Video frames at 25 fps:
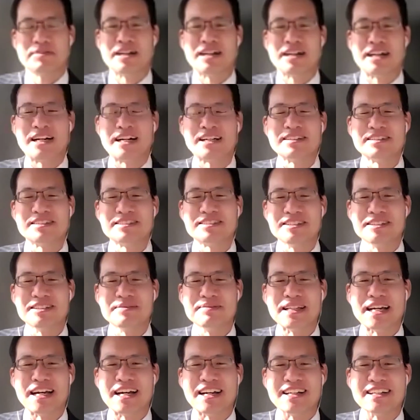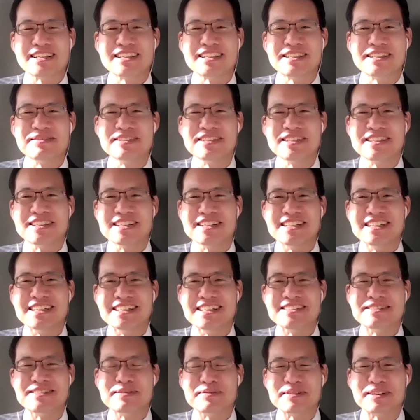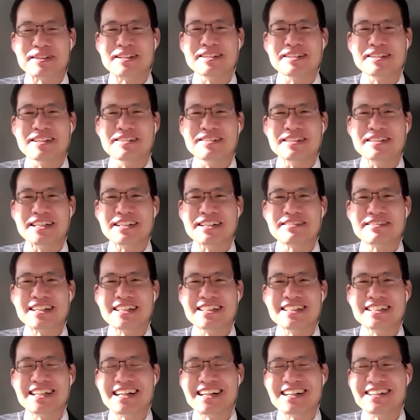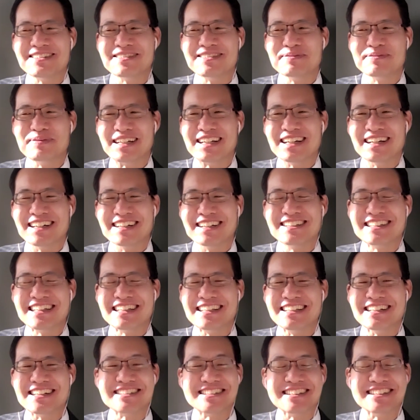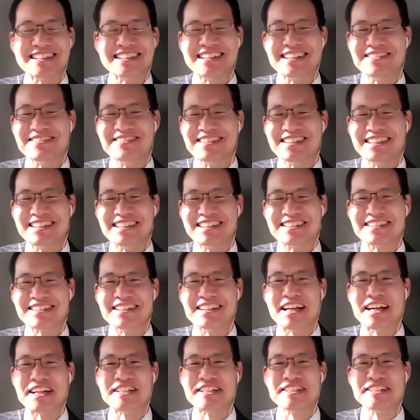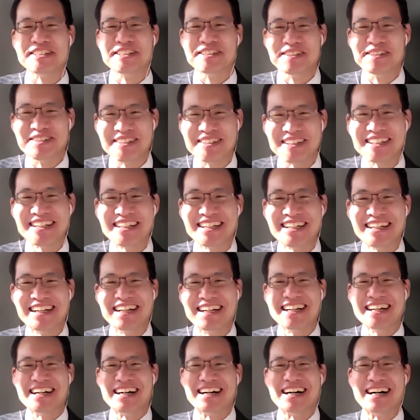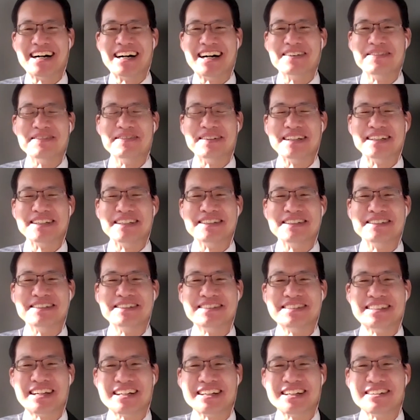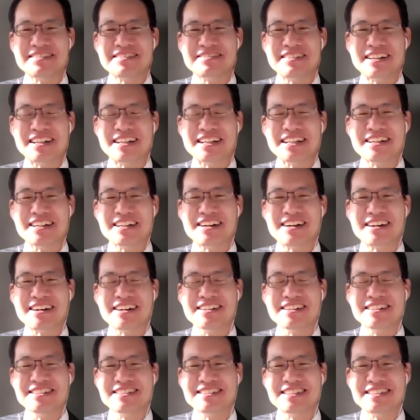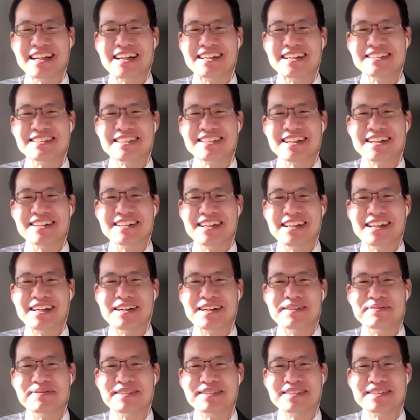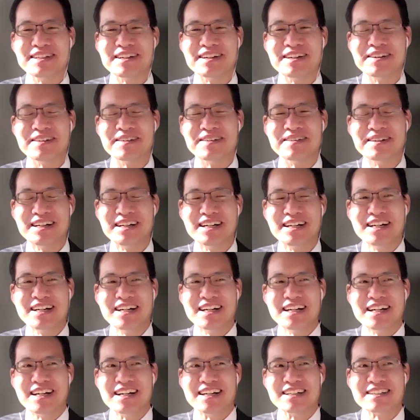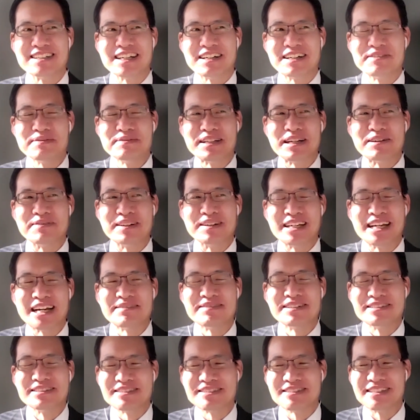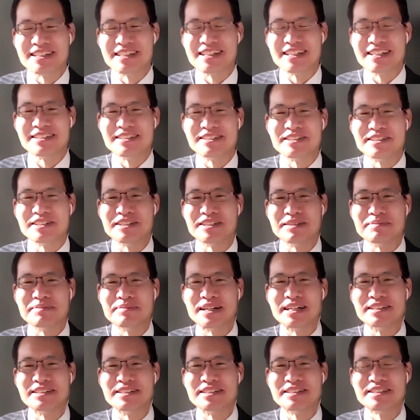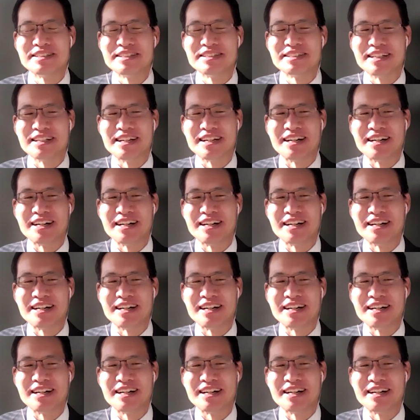I assume that Kim Jong-un is gloating right now because he really doesn't like Yoon. Yoon's taken a very hard stance on him. So aside from that, we haven't seen too much